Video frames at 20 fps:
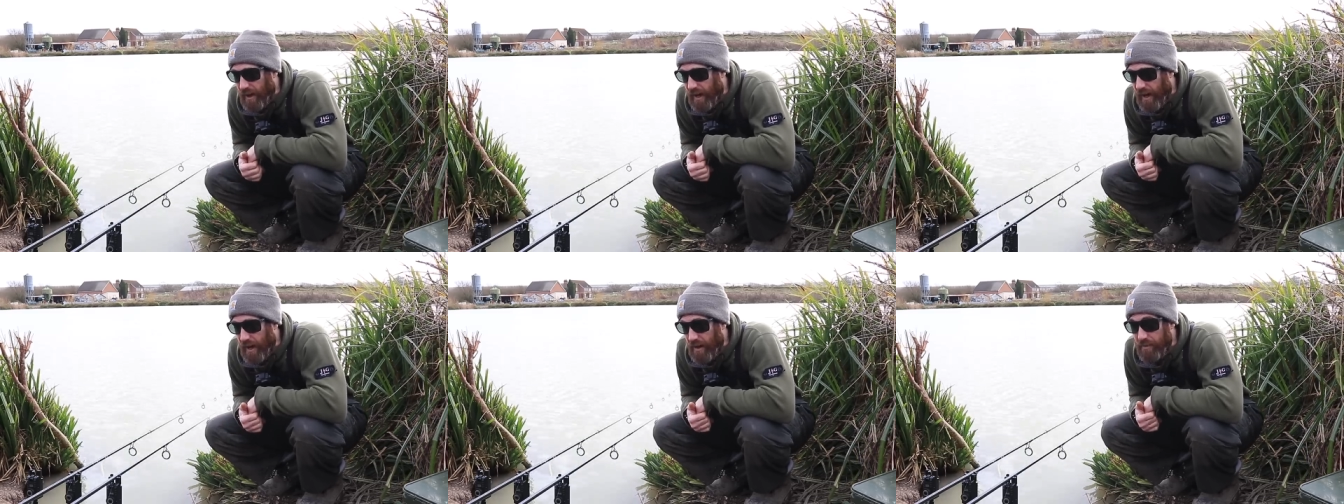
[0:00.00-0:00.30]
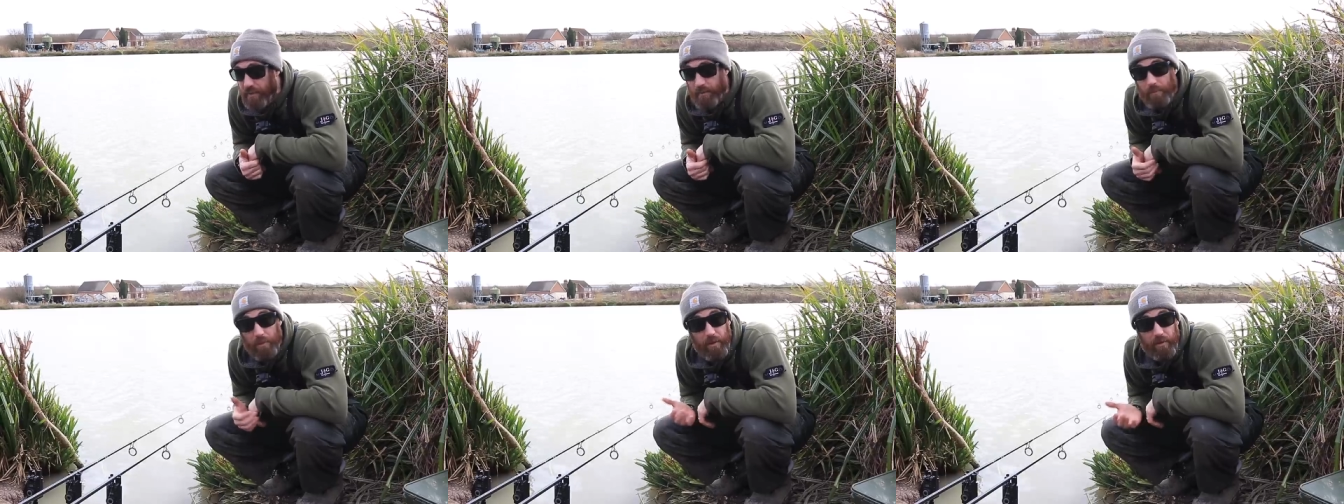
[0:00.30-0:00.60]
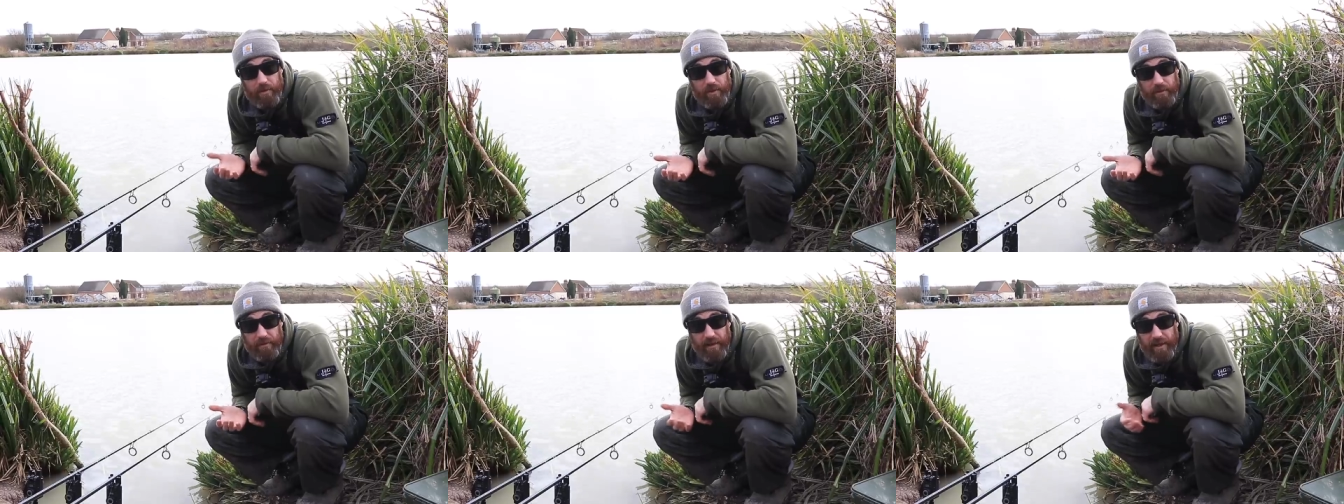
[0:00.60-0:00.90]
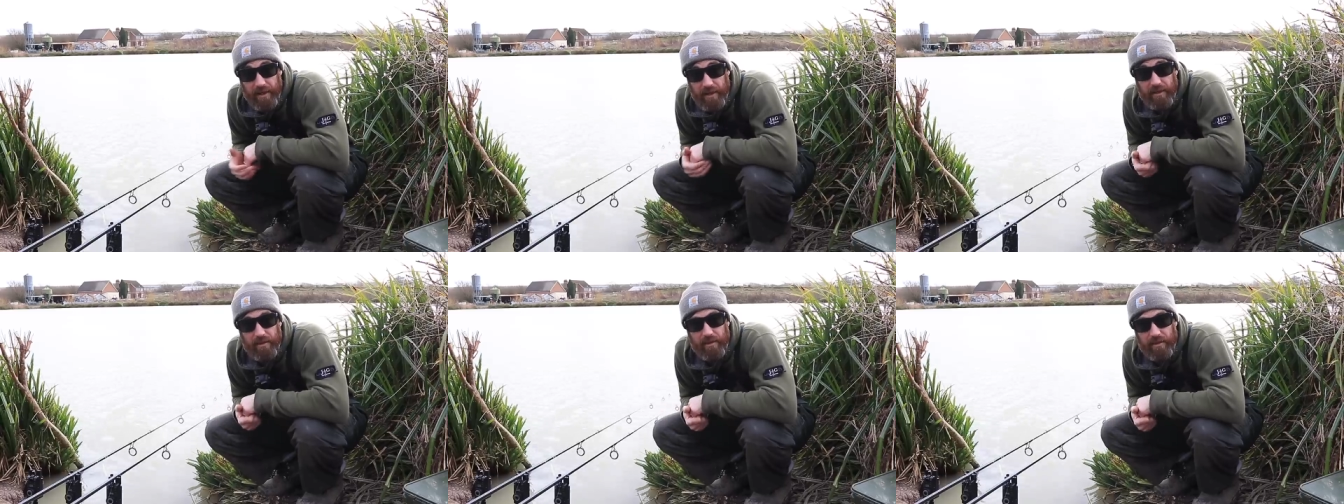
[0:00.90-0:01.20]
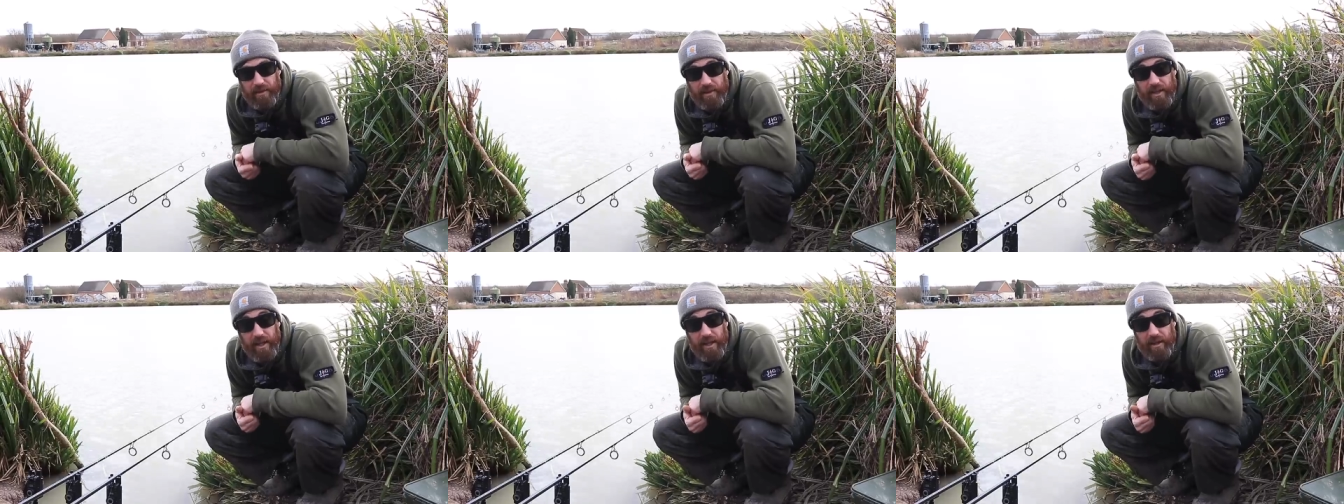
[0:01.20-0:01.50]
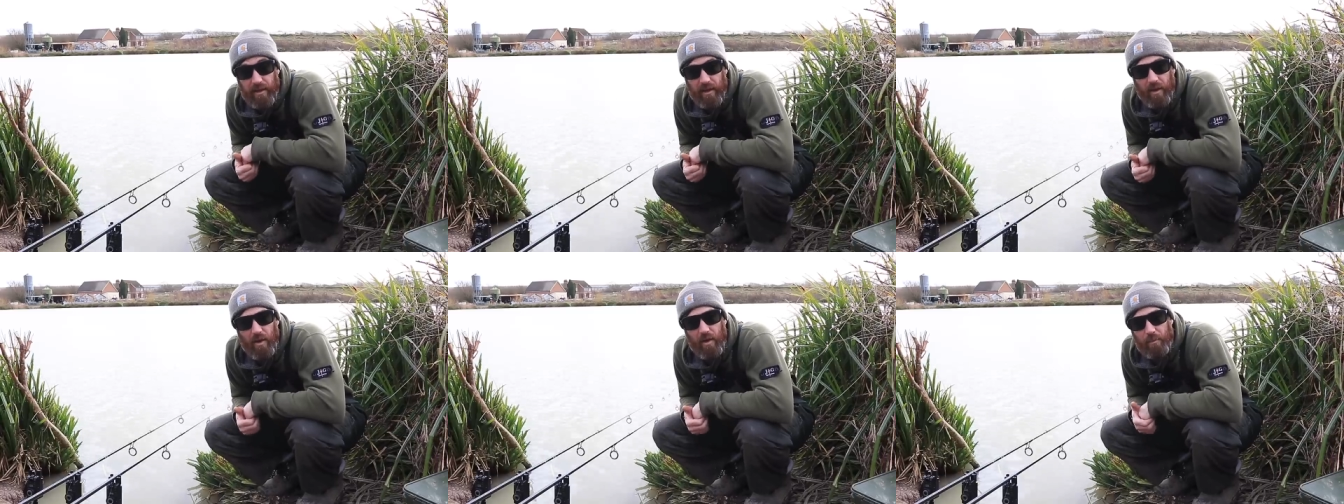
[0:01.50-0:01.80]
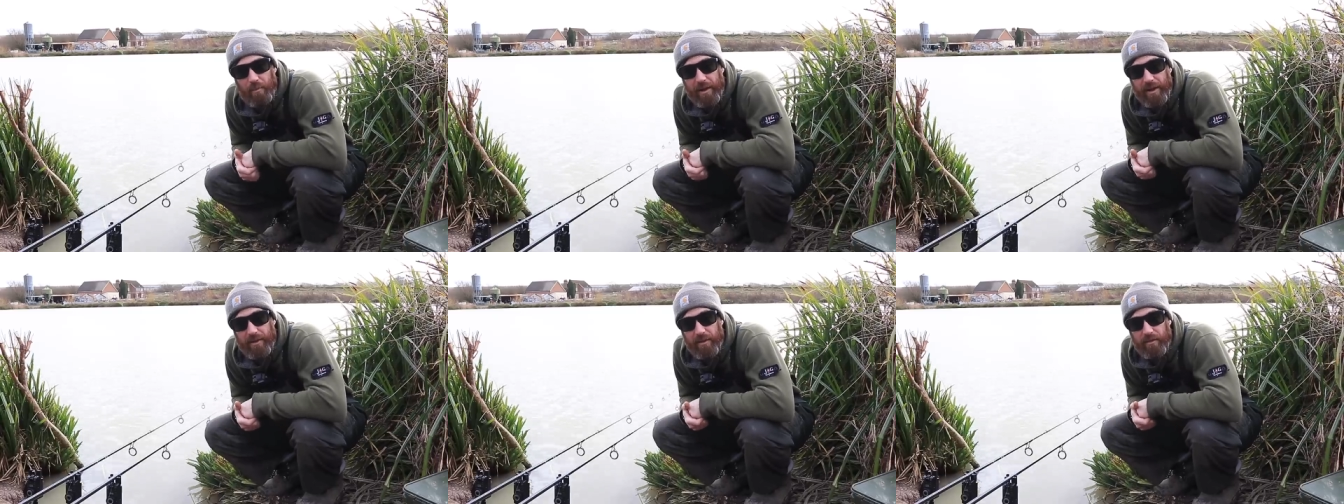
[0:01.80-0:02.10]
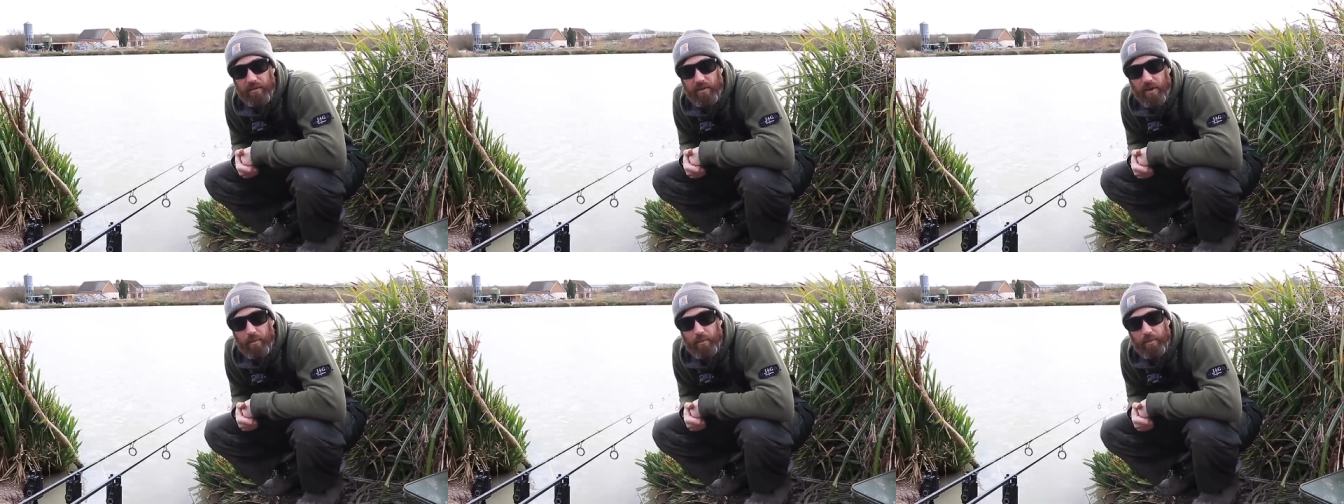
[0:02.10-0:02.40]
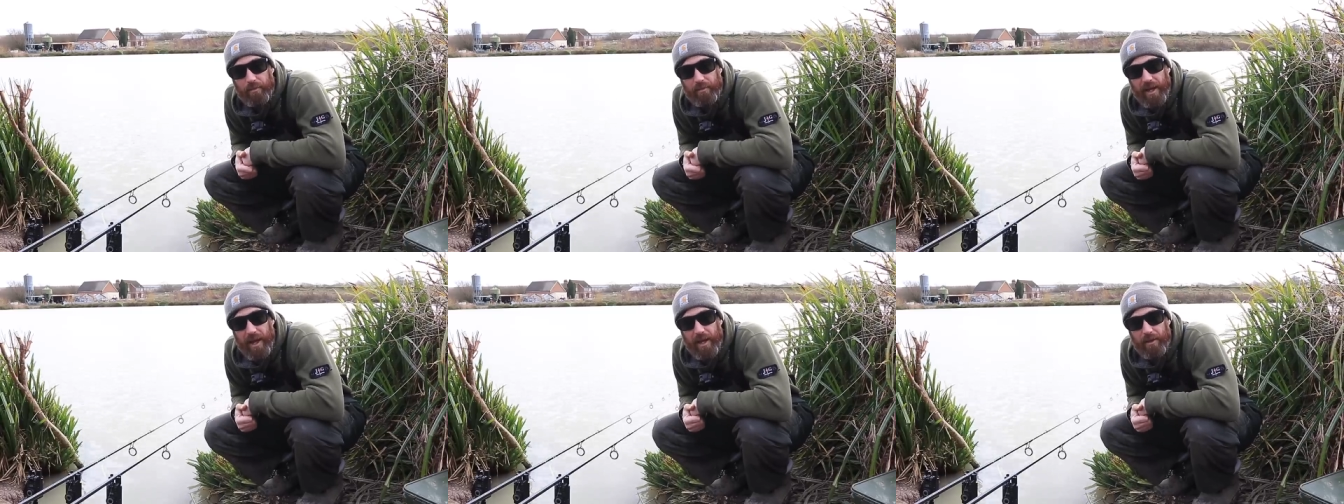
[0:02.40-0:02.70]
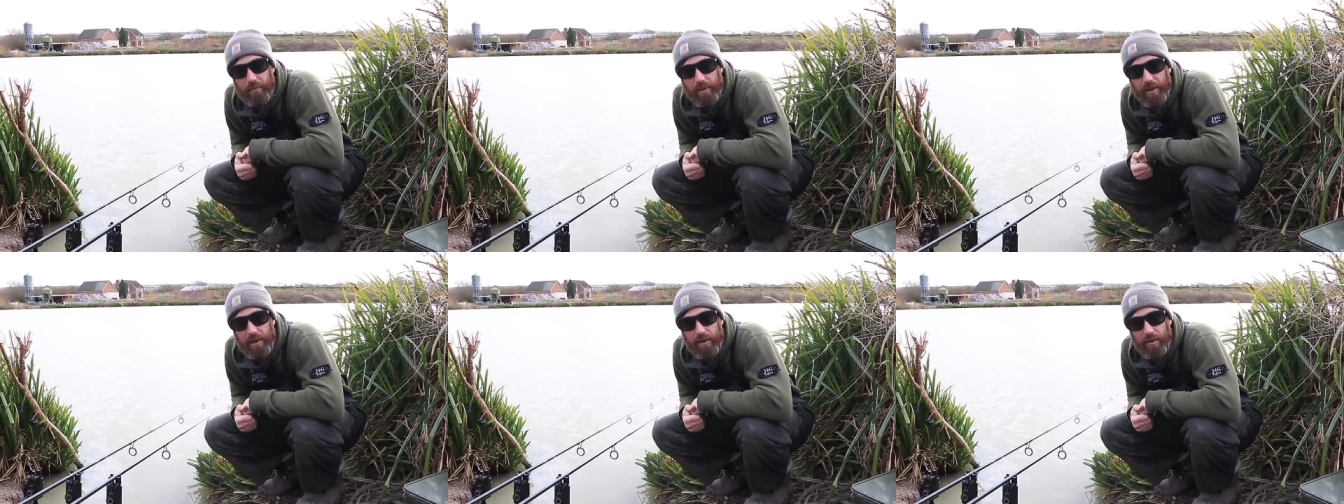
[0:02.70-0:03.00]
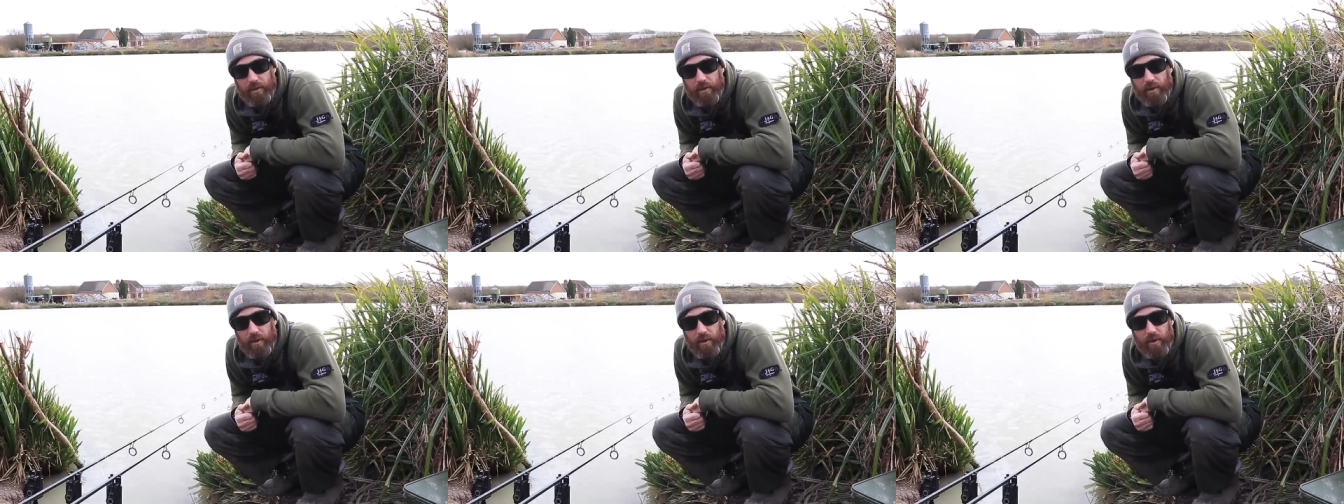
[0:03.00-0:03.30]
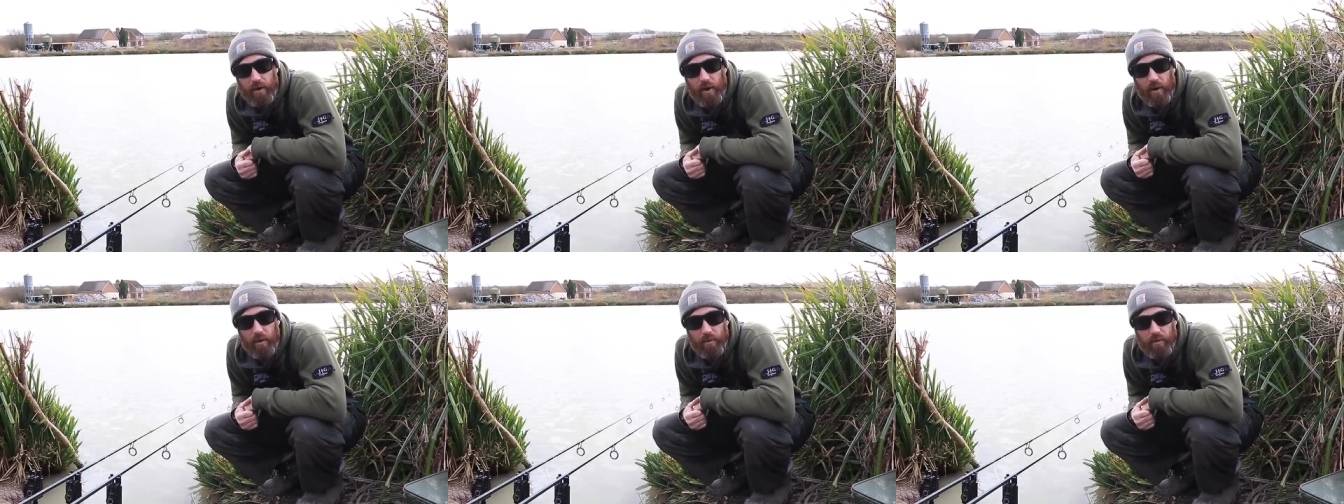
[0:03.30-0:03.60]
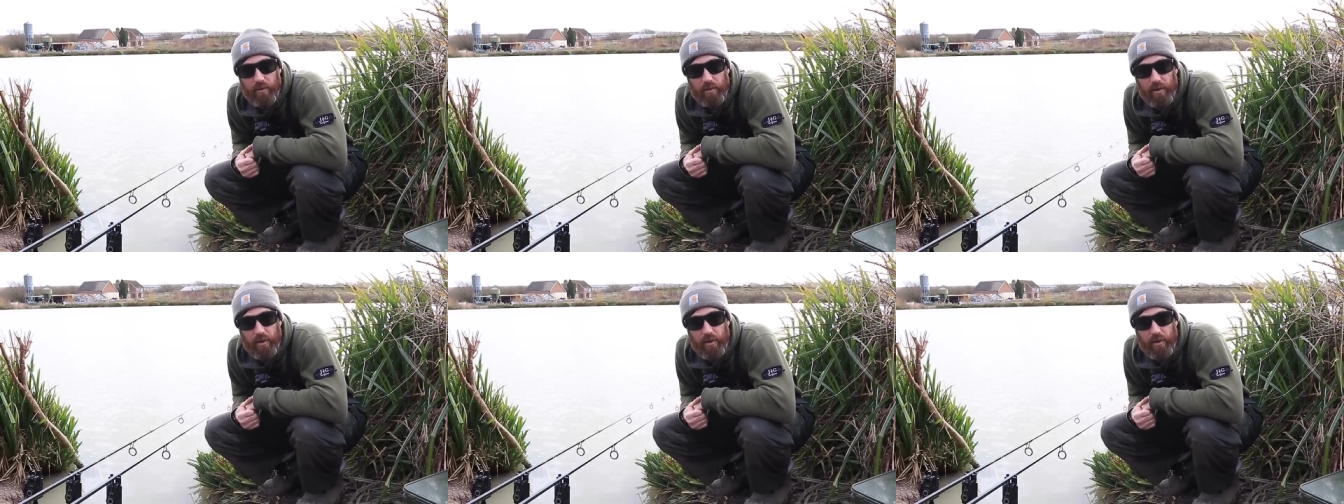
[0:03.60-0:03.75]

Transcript: and the multi rig did a lot better job of getting me a good hook hold.